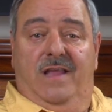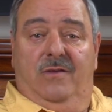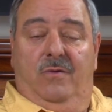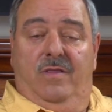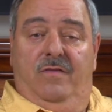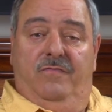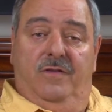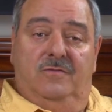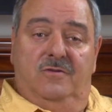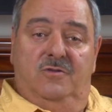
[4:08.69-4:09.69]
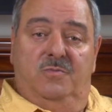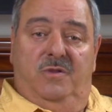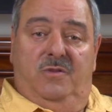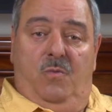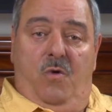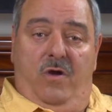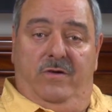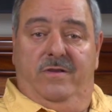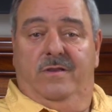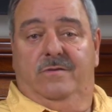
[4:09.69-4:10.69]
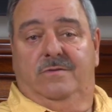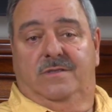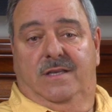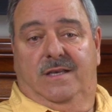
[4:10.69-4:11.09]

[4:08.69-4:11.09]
not only the filters but the water used